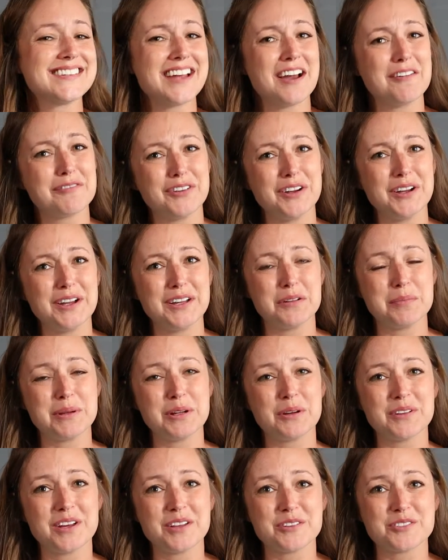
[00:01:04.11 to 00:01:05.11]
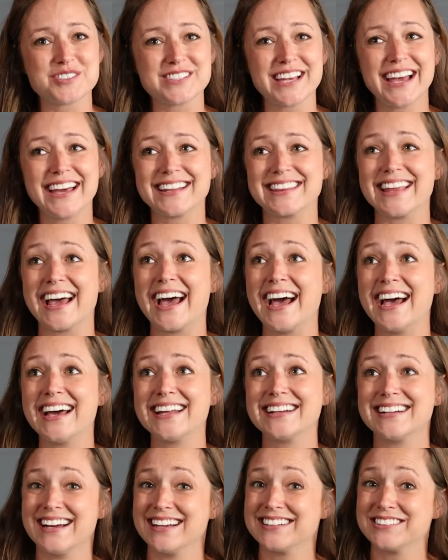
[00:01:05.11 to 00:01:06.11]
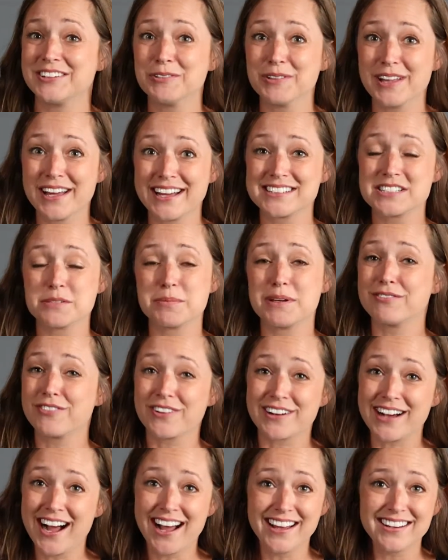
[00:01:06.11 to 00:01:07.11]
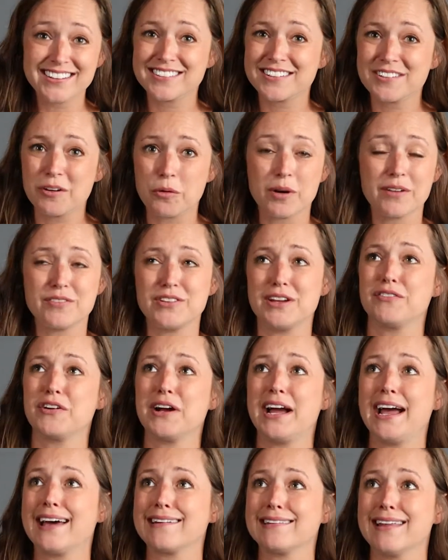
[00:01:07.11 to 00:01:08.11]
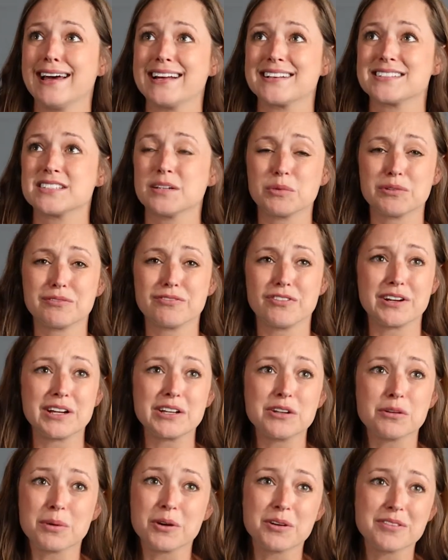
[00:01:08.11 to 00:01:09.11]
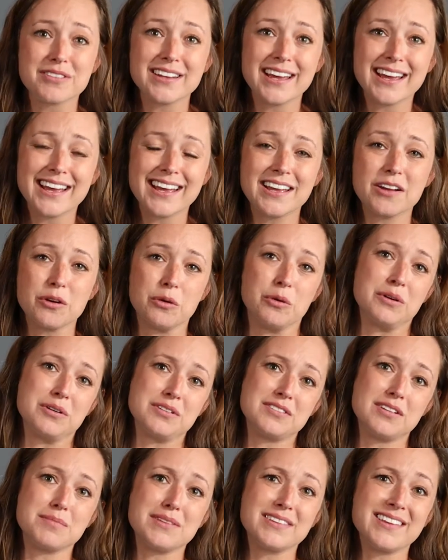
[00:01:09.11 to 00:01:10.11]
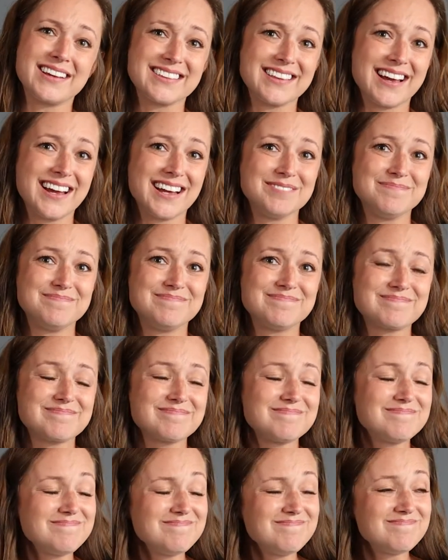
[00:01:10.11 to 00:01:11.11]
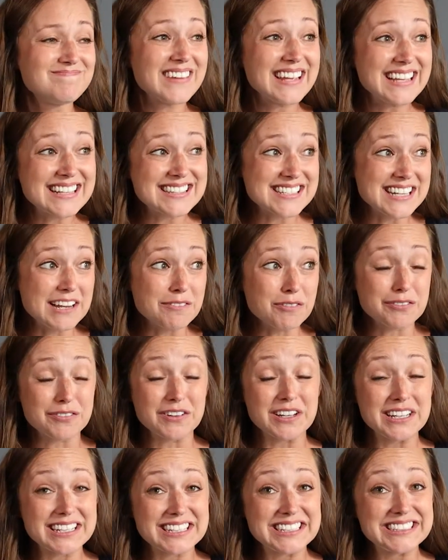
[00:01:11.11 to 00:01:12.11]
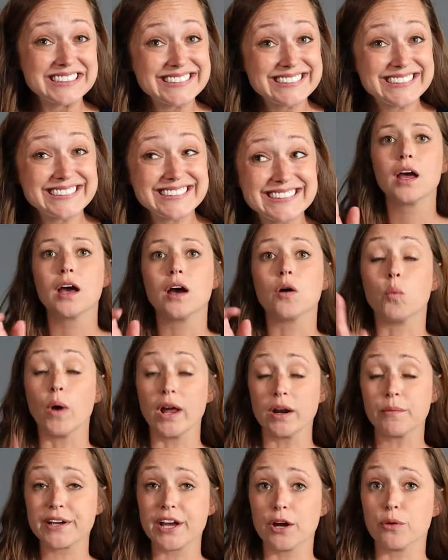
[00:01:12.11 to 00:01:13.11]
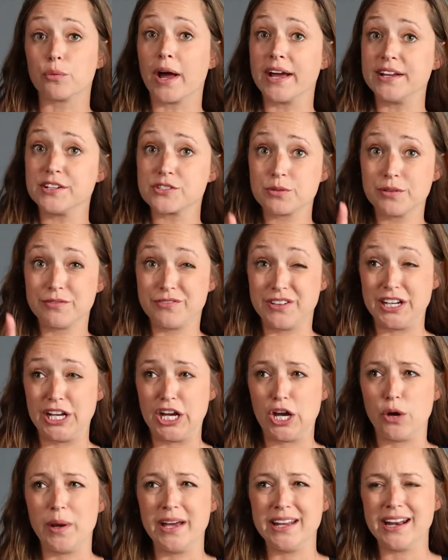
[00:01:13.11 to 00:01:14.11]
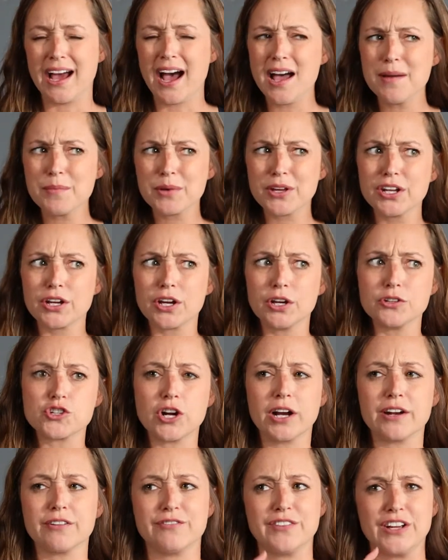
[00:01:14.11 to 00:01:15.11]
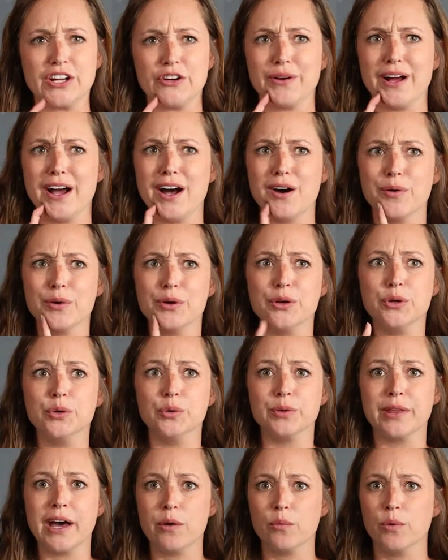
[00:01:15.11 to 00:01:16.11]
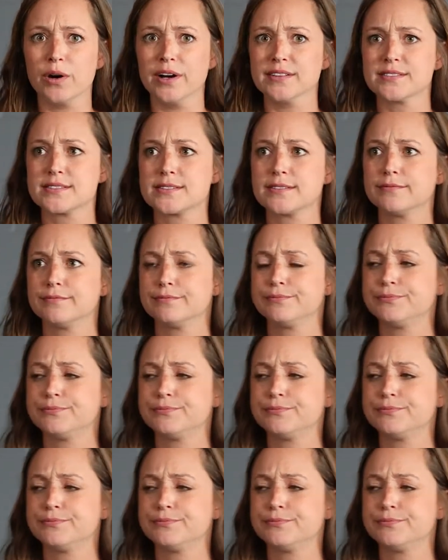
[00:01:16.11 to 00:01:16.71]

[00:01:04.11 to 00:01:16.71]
not fun to be on the other side of that. I don't like to be forgotten, or if you ever had someone forget your birthday or something like that, it's never fun. Why don't we go right into a video and I'm gonna go try to figure out who that was.